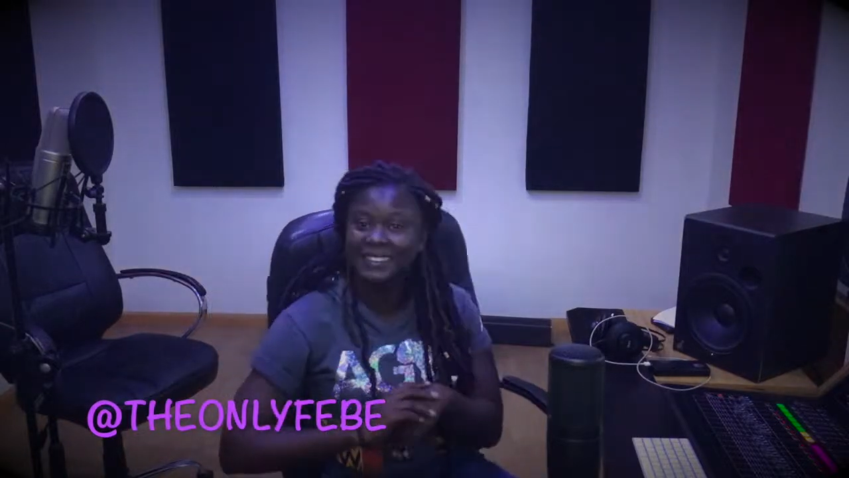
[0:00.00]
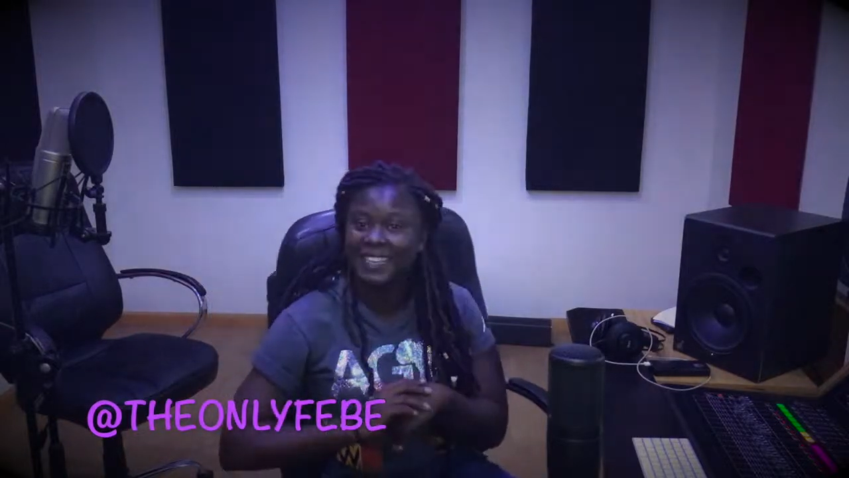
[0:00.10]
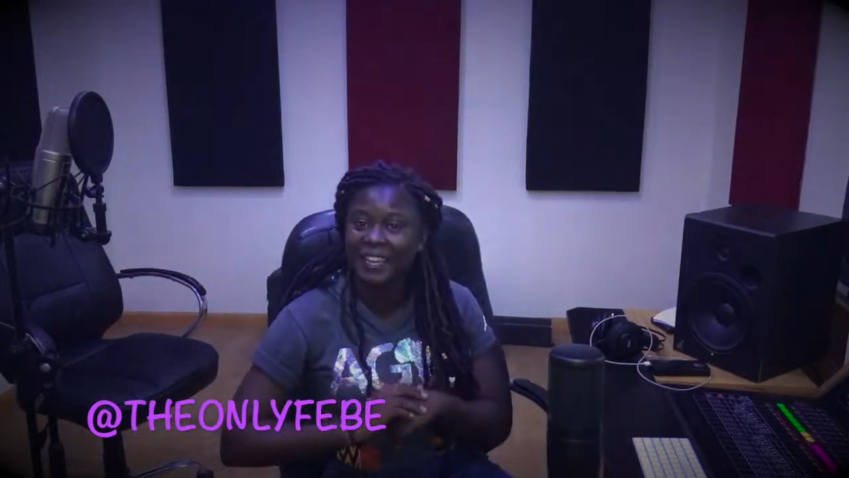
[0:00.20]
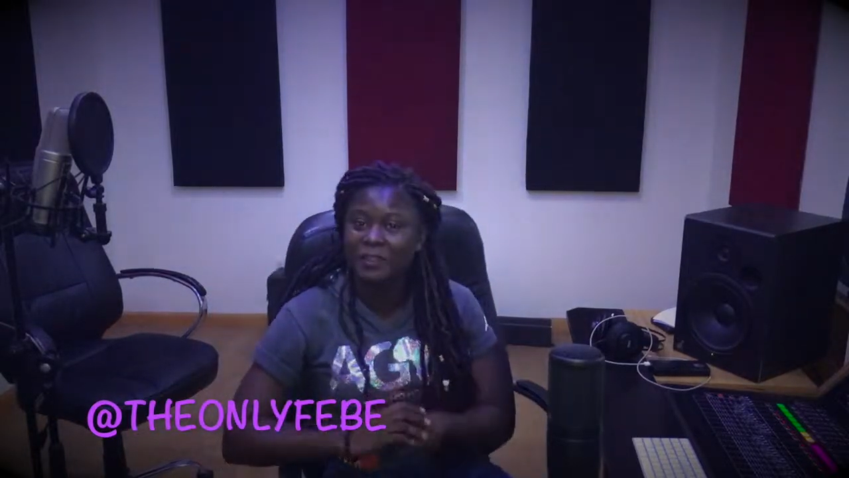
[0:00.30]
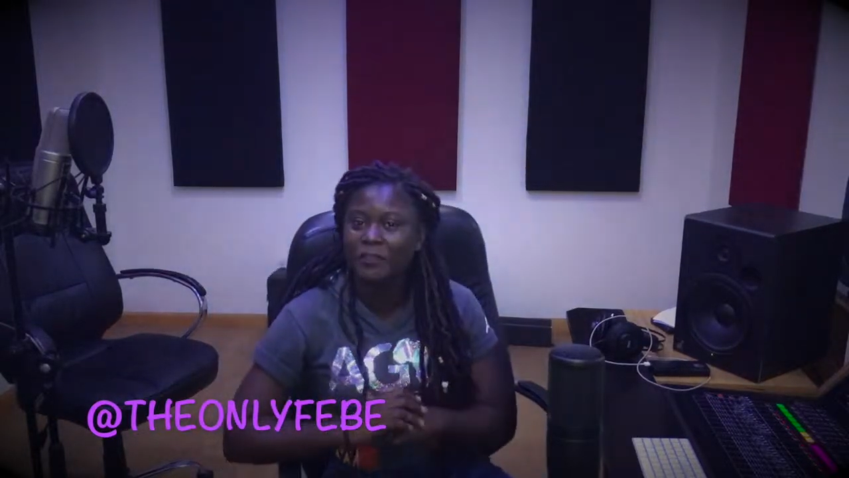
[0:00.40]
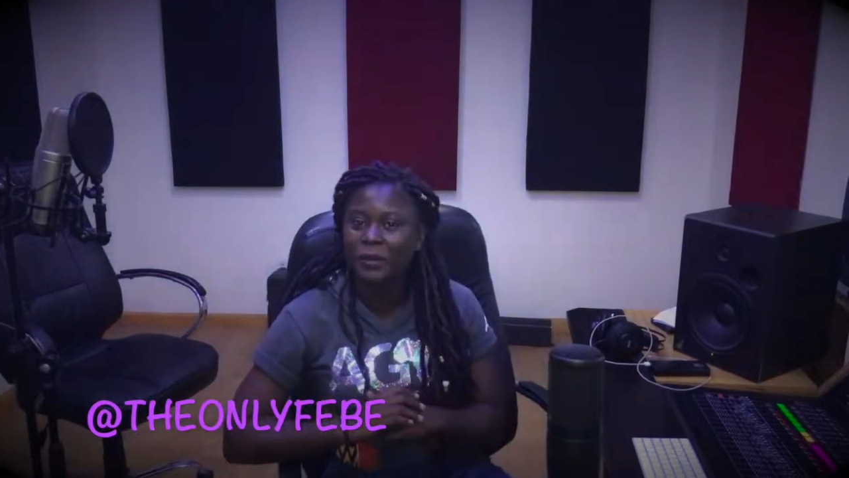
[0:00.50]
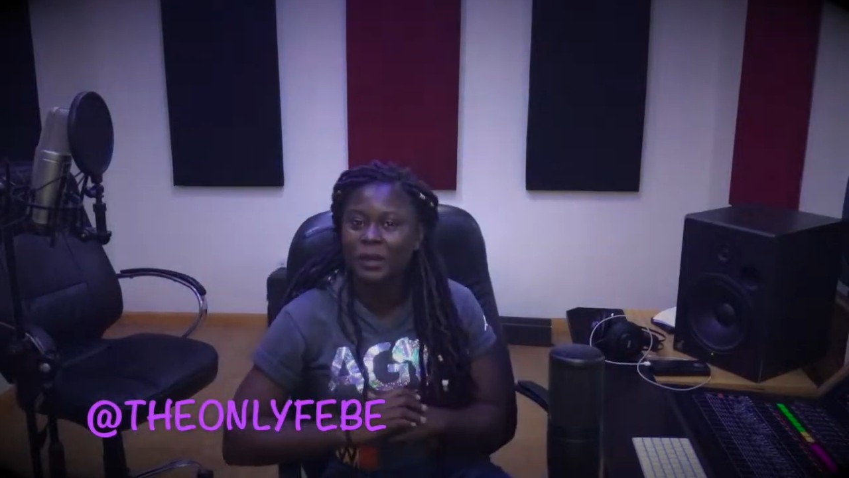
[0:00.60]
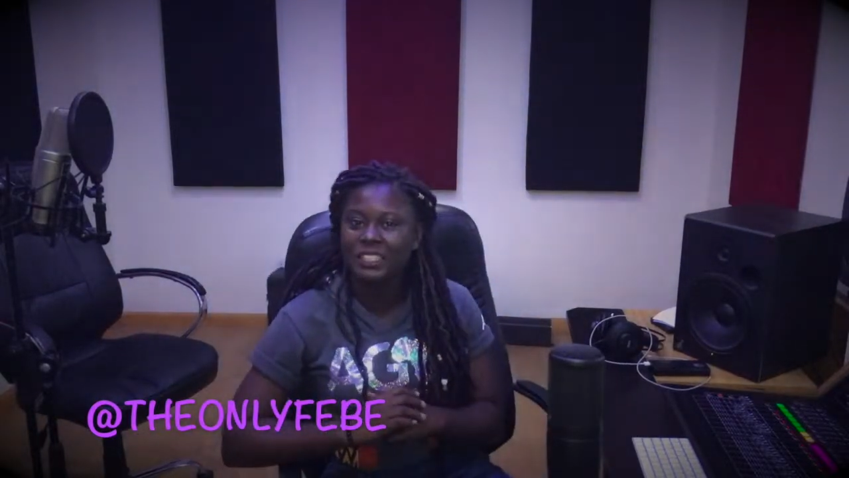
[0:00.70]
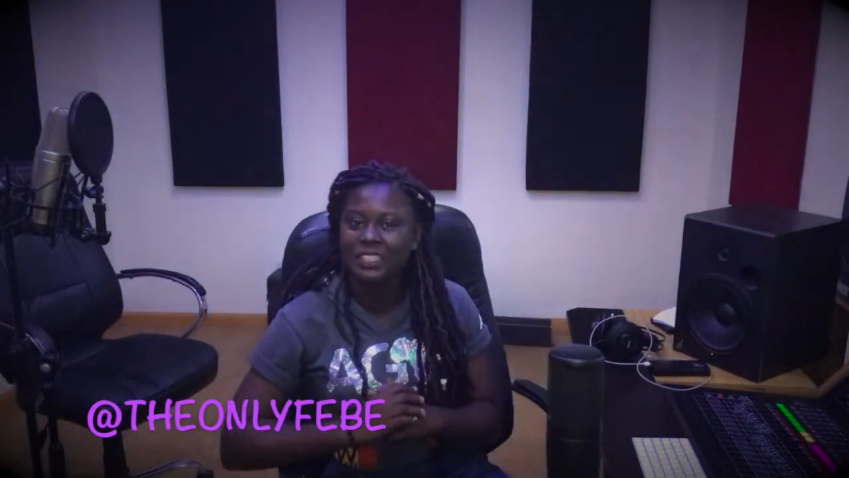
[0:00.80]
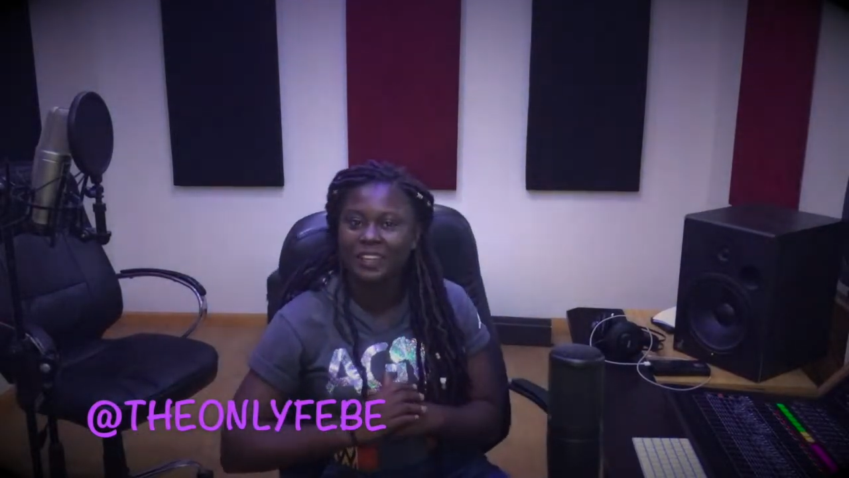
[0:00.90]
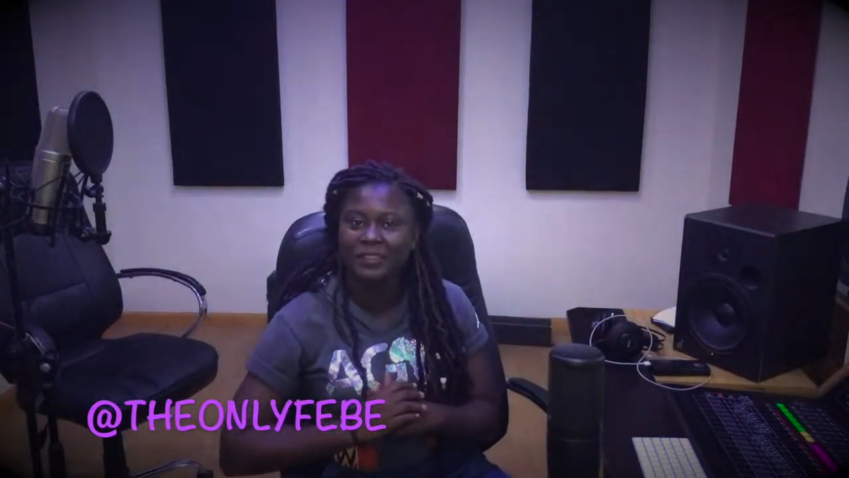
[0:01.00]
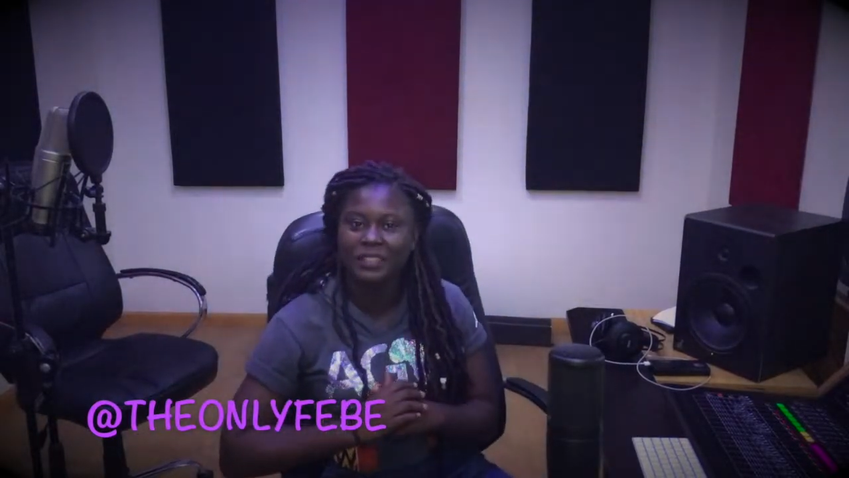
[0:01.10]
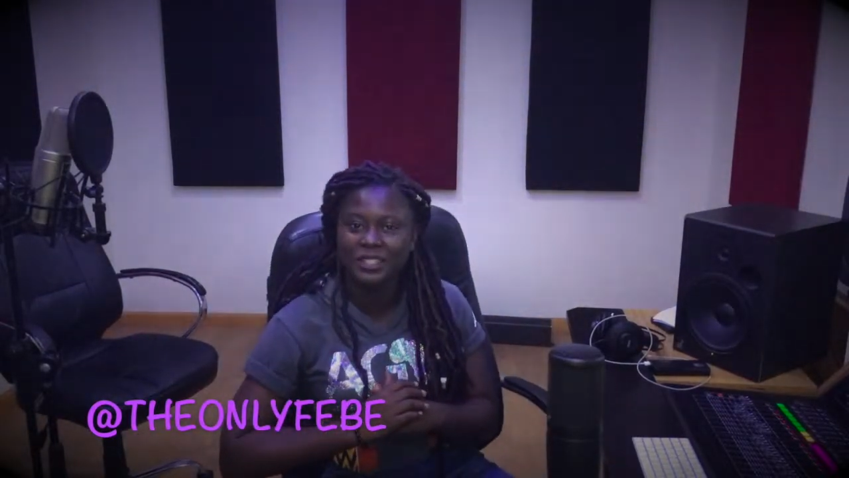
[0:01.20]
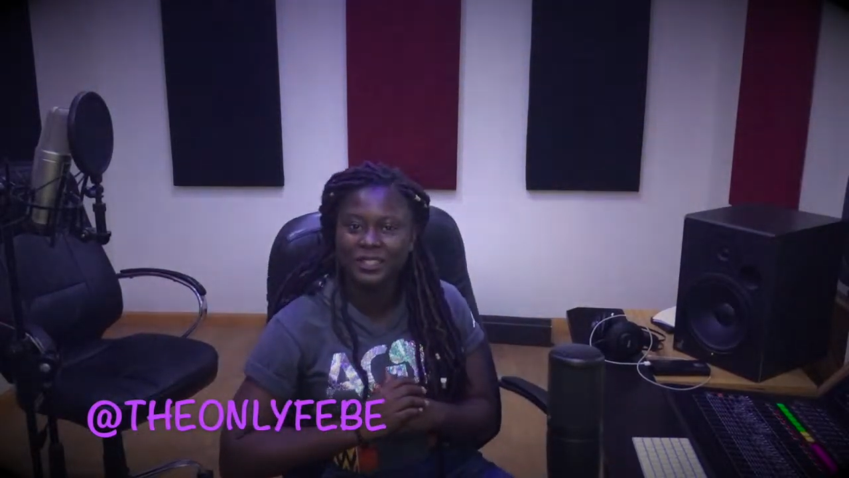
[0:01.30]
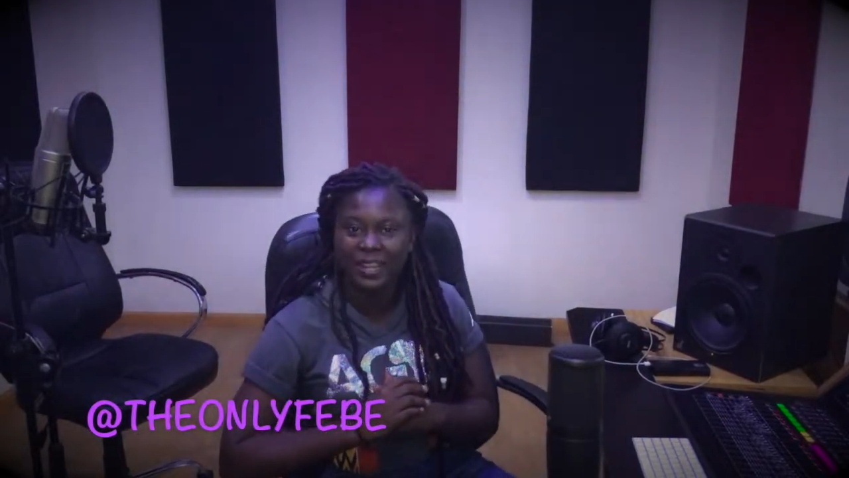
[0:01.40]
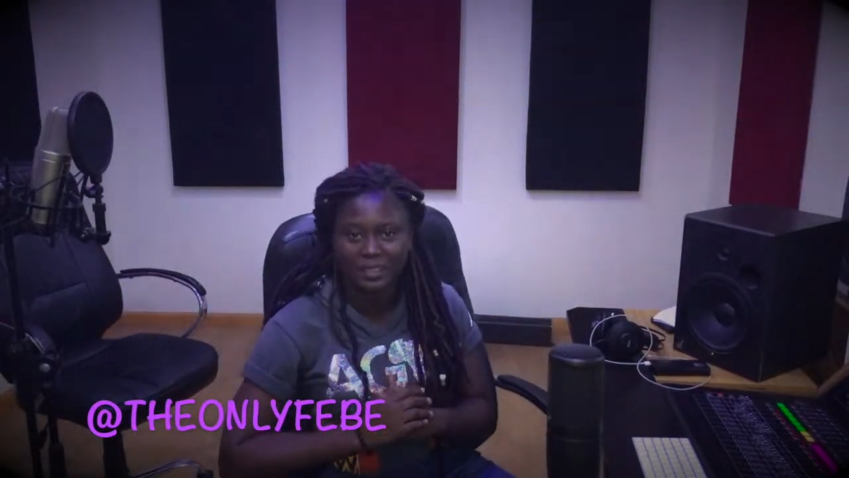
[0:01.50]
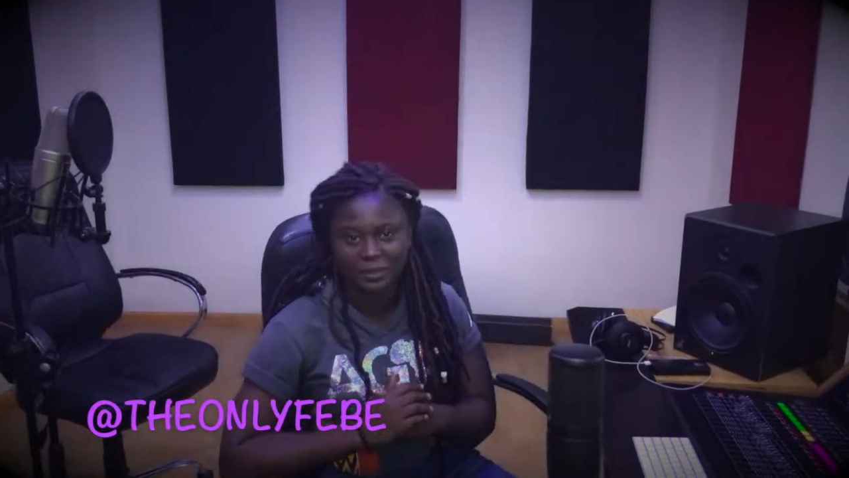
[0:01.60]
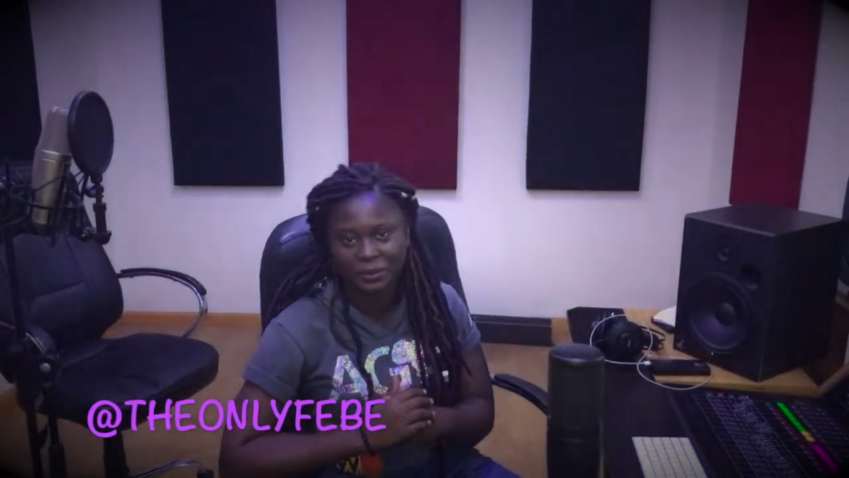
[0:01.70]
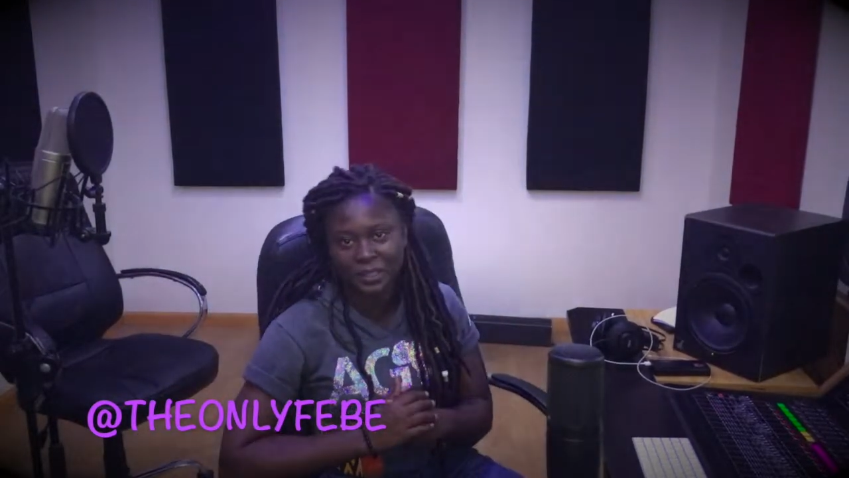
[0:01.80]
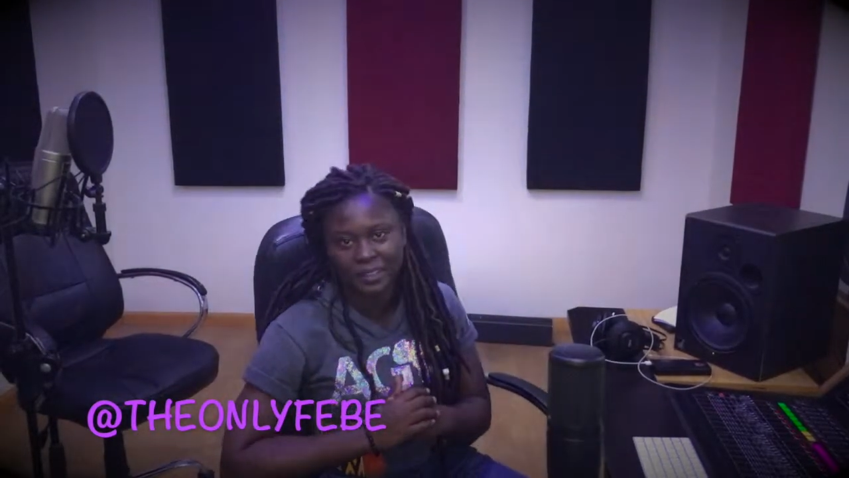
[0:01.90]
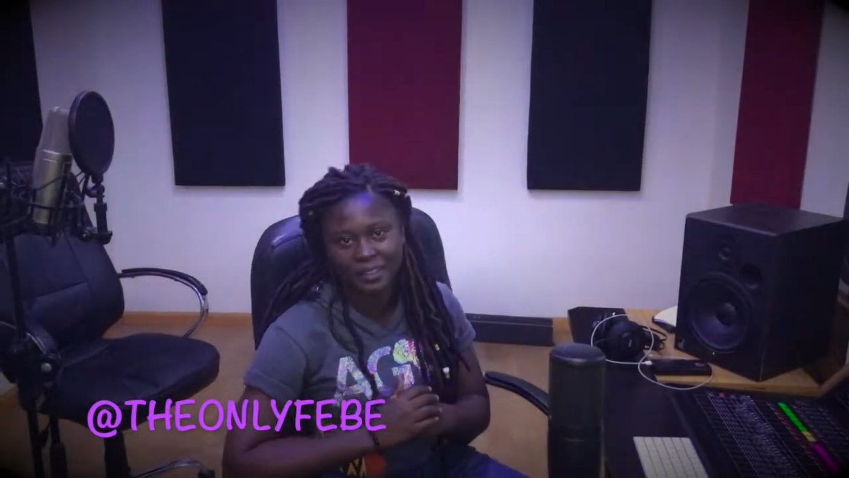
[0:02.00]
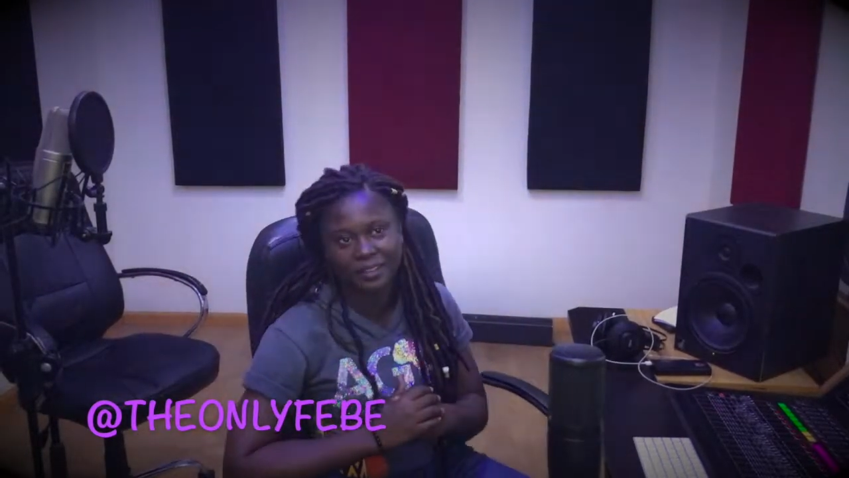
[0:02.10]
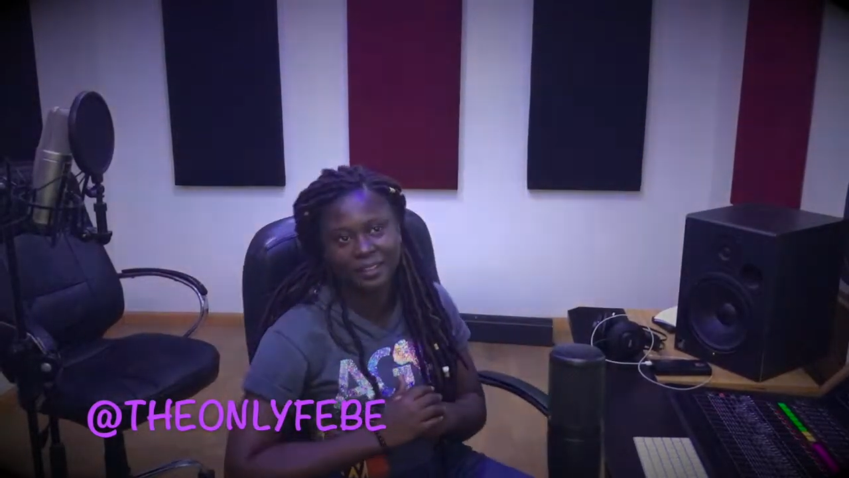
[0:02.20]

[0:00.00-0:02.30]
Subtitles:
thank you for watching our video last week